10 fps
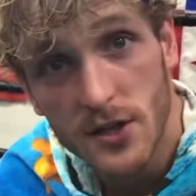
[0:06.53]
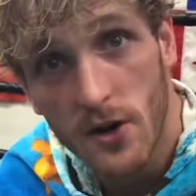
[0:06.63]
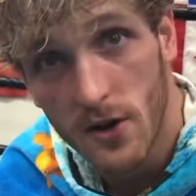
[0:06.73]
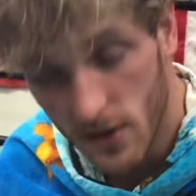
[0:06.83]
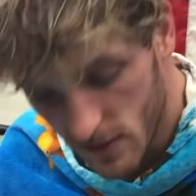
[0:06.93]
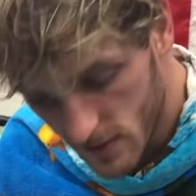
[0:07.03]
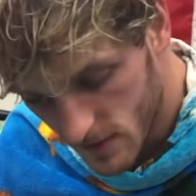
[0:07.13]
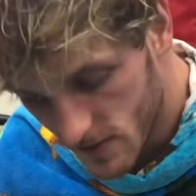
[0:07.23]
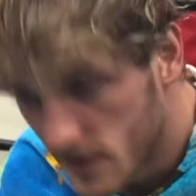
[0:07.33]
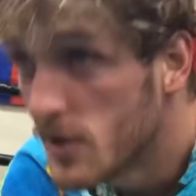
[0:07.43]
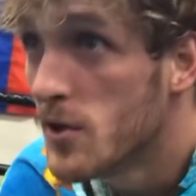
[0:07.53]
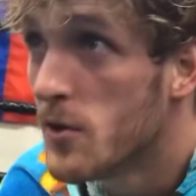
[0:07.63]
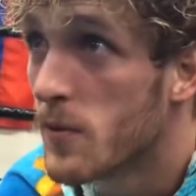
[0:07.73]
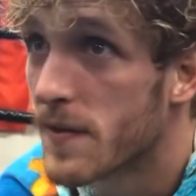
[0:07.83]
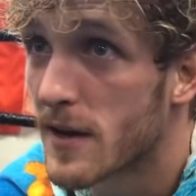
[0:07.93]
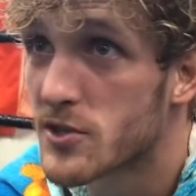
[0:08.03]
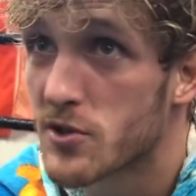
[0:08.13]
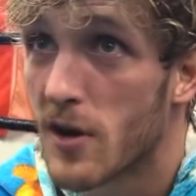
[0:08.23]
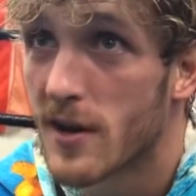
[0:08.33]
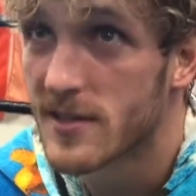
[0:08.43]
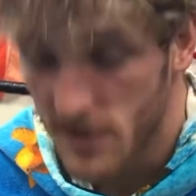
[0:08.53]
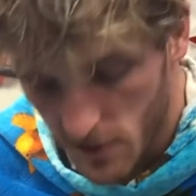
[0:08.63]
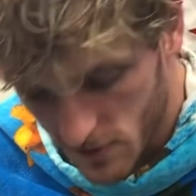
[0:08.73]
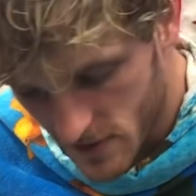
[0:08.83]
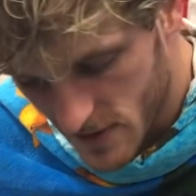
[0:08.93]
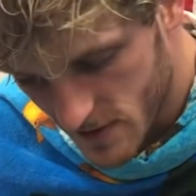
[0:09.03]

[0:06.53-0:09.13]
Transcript: turtle without a straw in his nose.